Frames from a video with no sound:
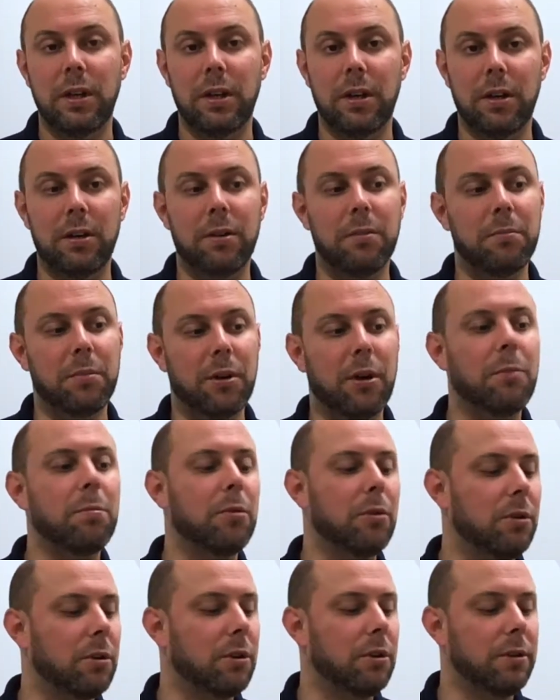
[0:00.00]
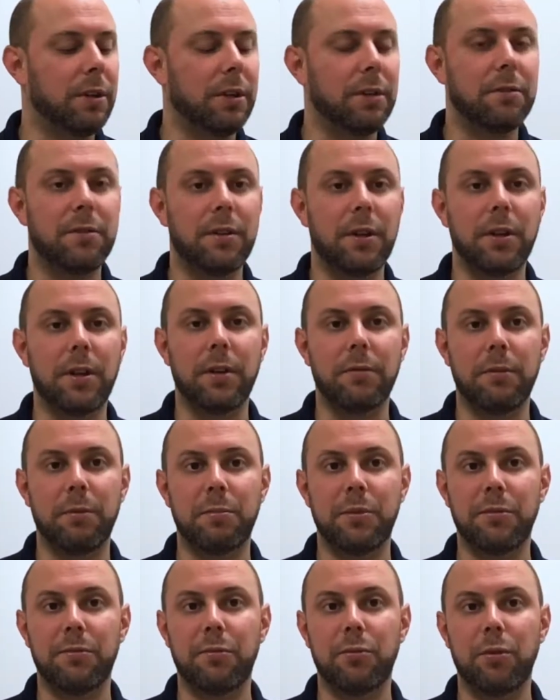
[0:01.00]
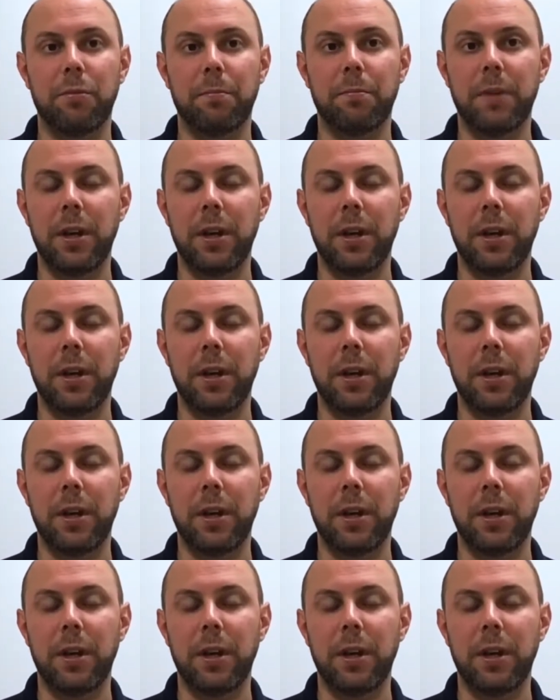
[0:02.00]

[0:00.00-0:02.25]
But our protocol does say give up to 4